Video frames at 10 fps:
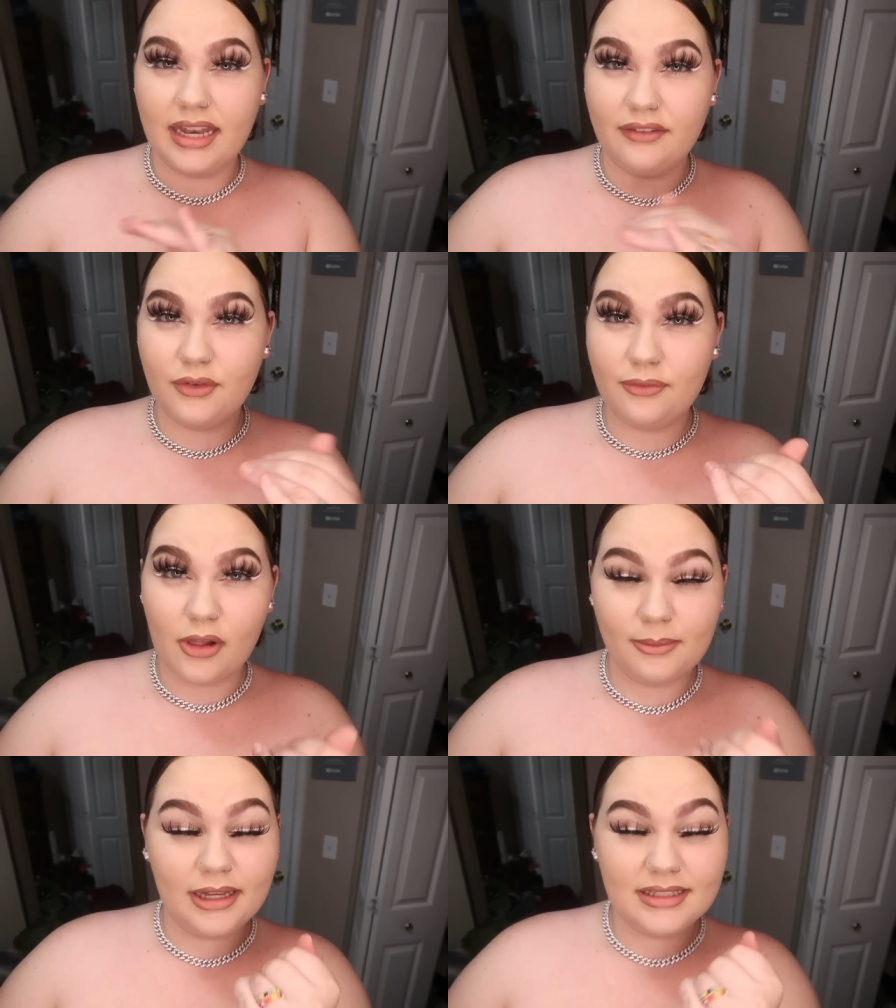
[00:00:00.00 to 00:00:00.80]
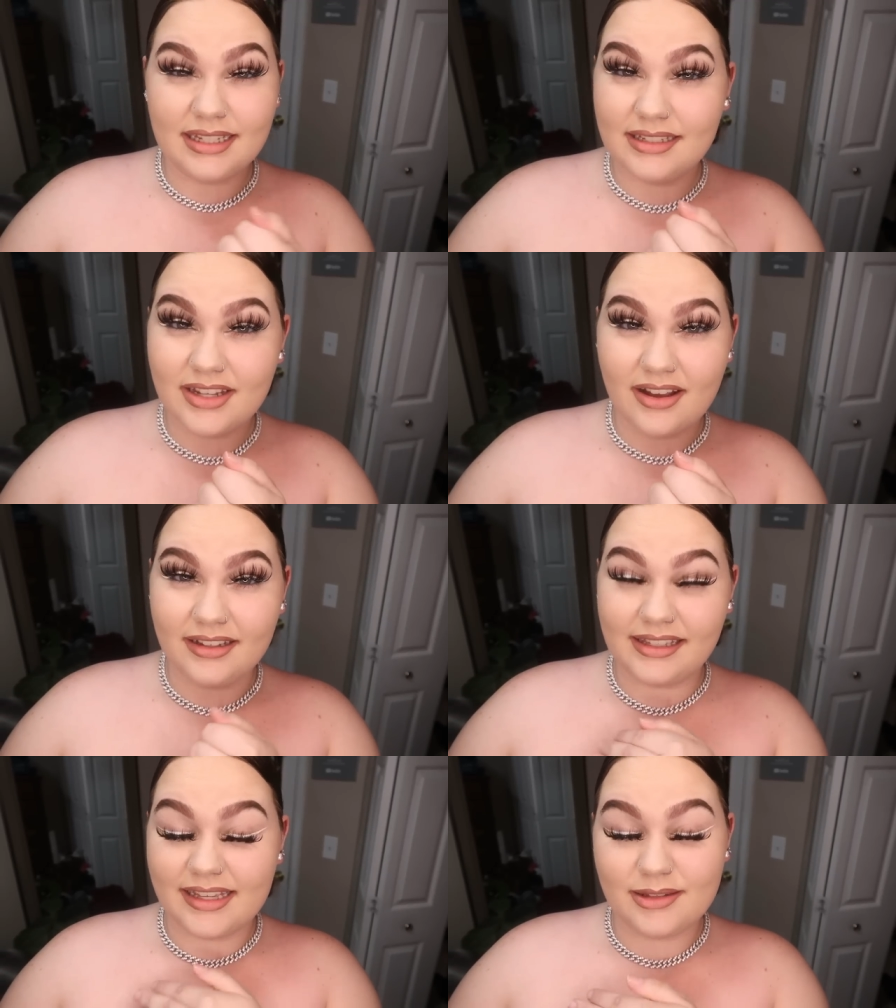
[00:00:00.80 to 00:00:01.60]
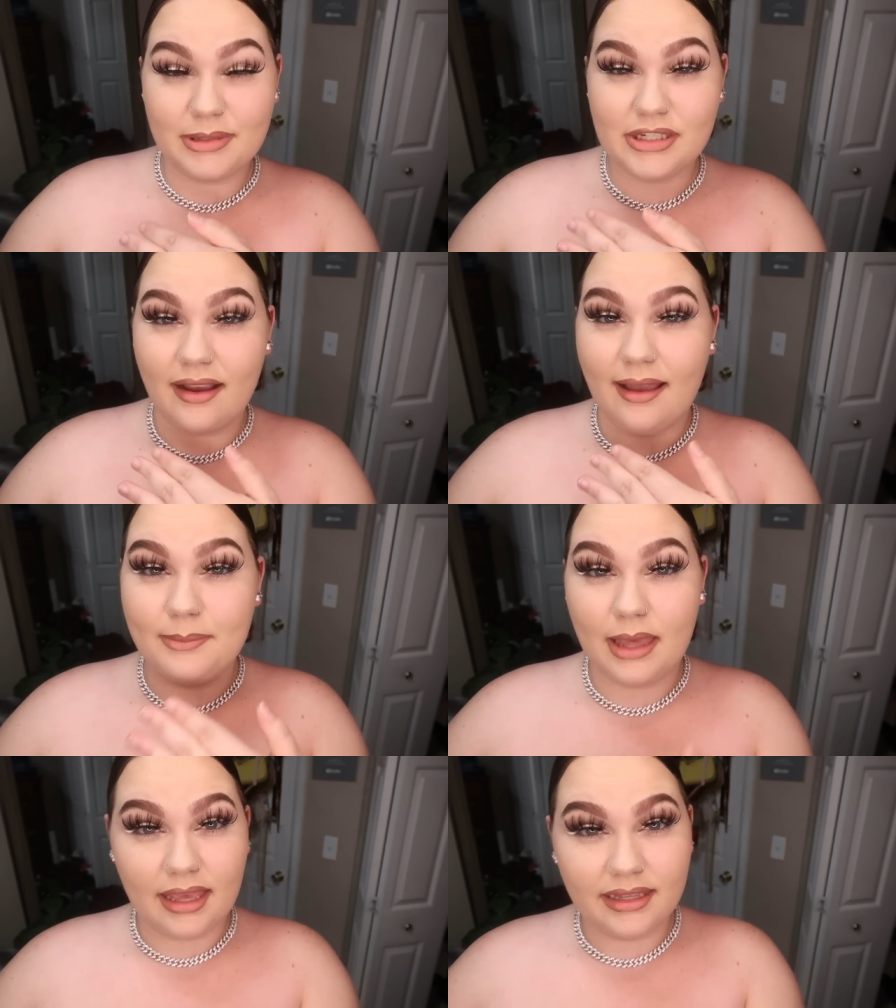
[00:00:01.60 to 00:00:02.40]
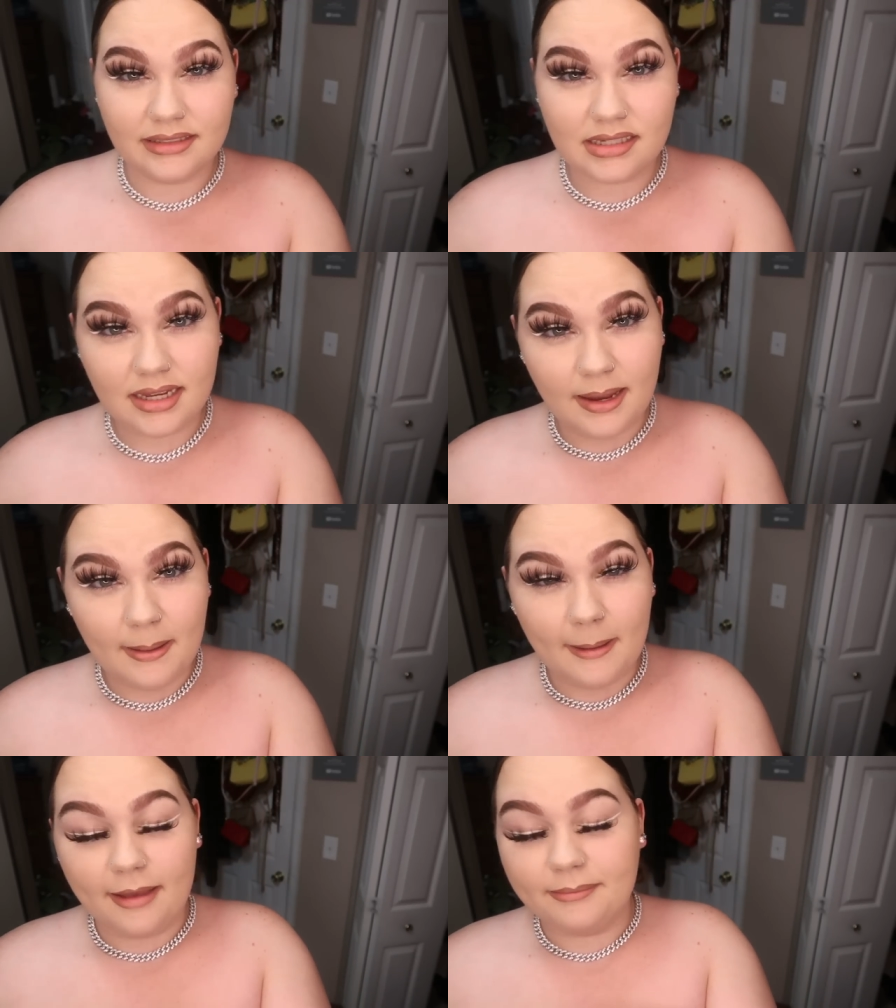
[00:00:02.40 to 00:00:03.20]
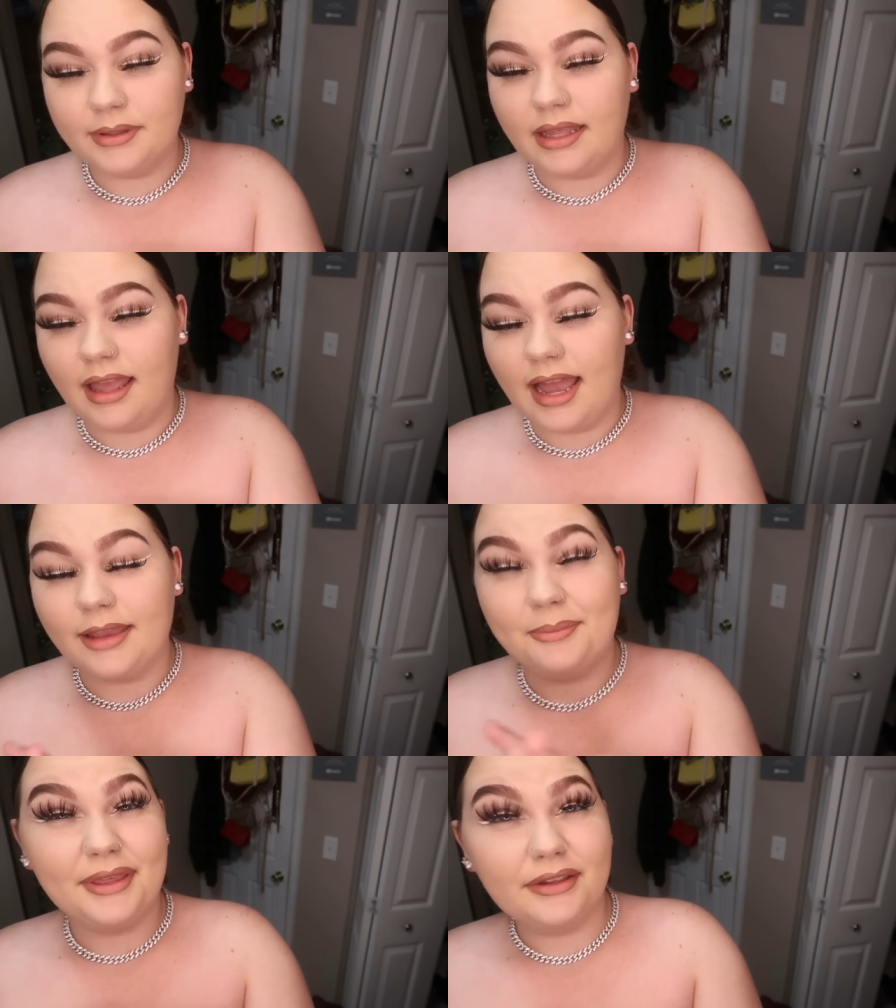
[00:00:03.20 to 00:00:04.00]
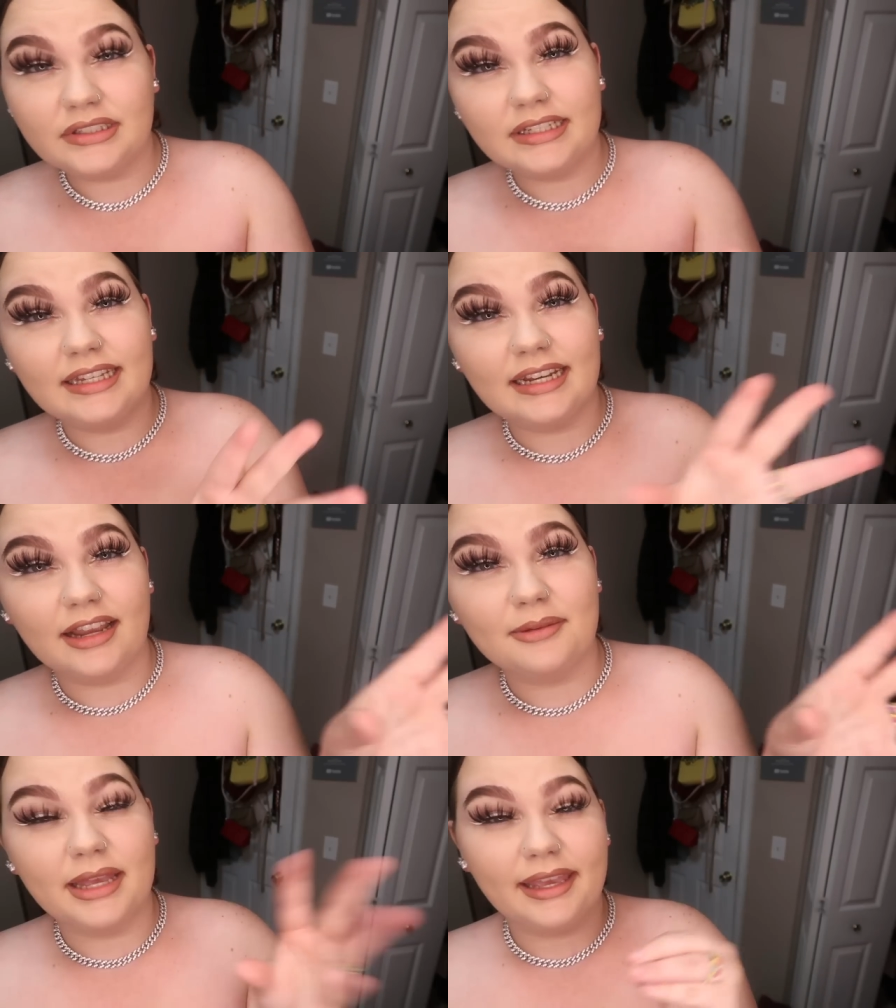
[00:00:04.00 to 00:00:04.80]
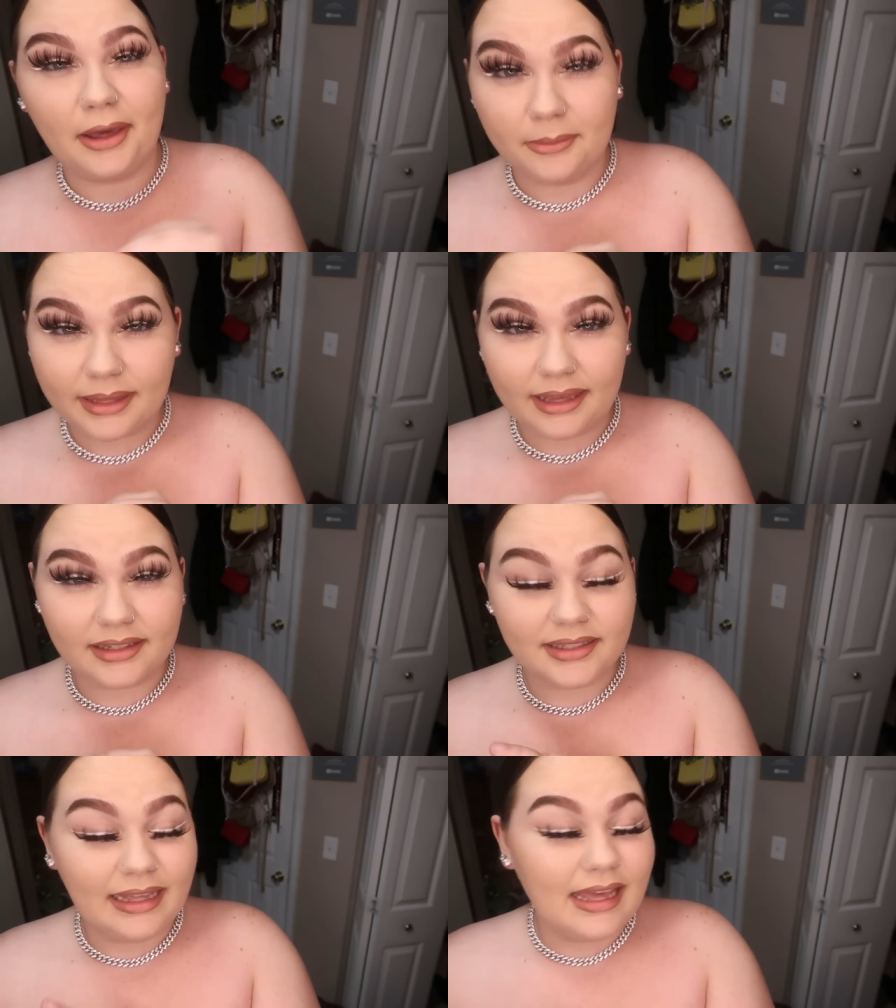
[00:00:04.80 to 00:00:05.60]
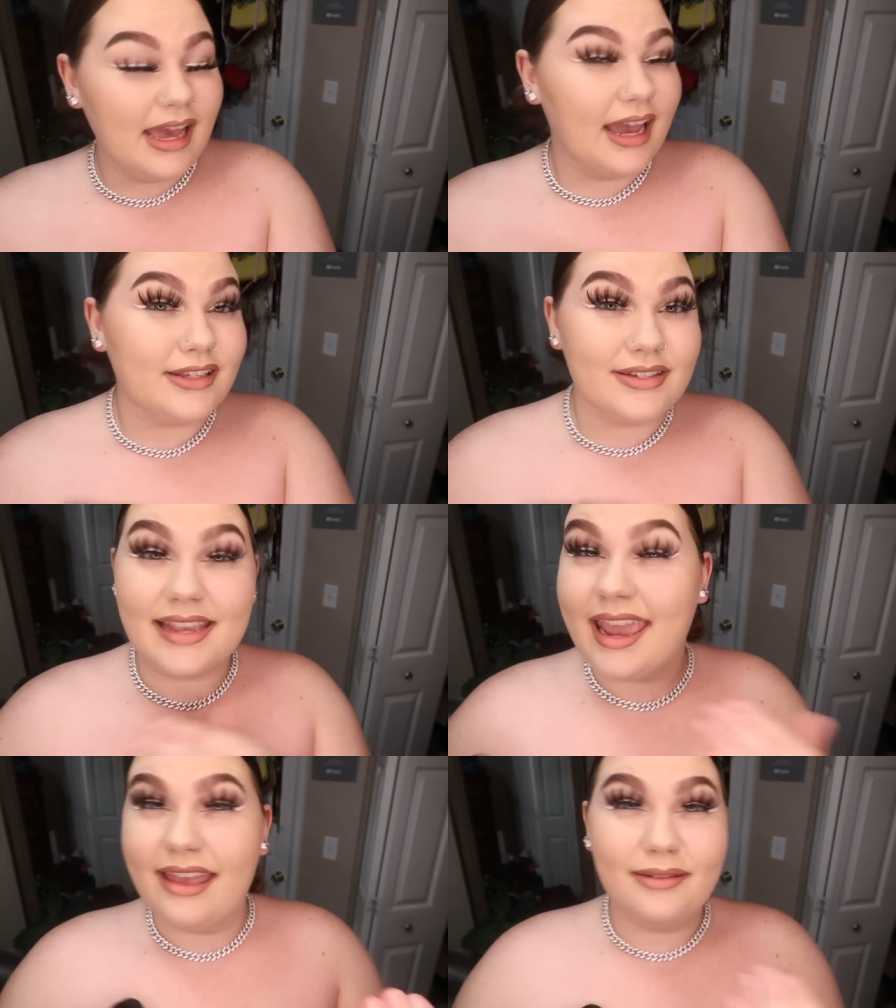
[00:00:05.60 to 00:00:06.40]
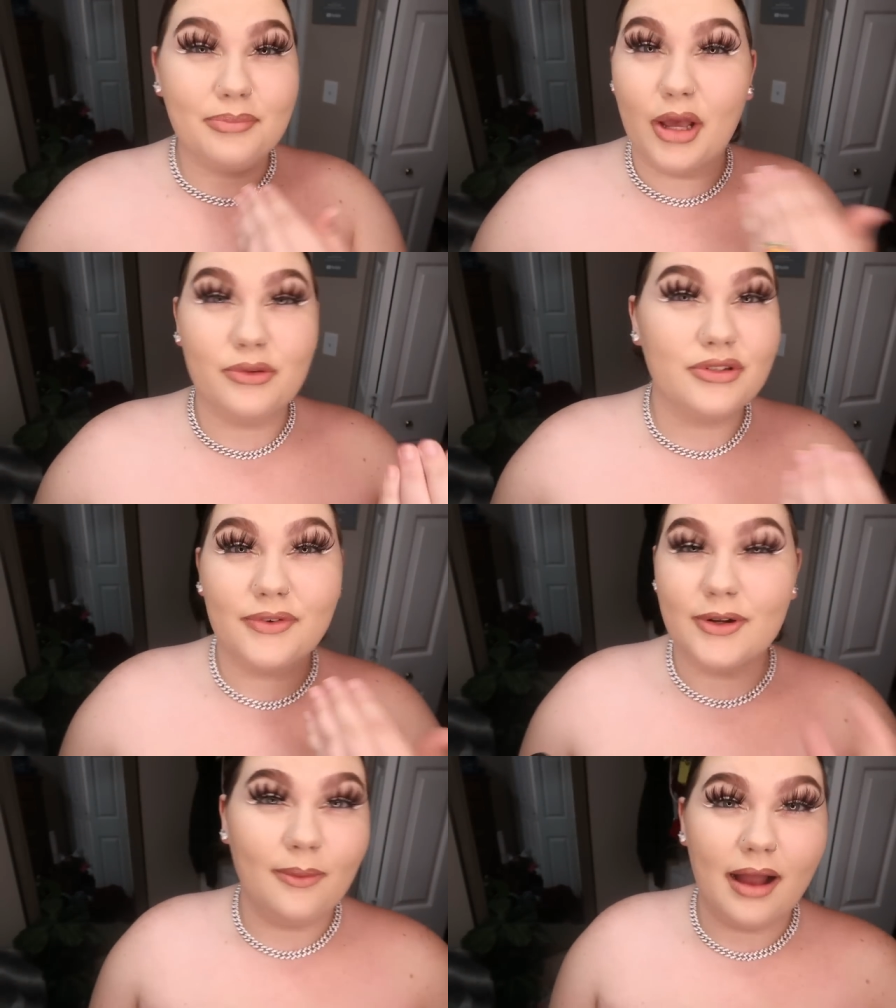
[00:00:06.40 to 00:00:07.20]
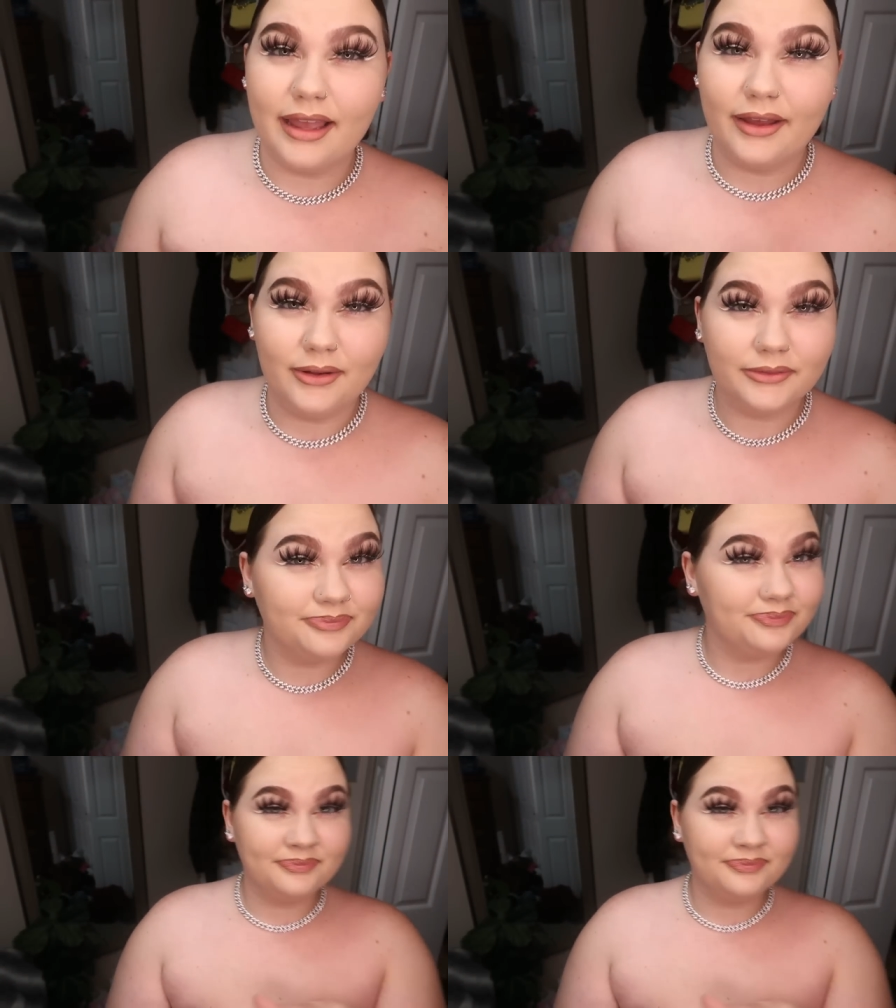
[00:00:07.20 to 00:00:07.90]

And if you follow me on TikTok, yes, bitch, I got banned, but I appealed it and I got my account back. I just can't post for a while.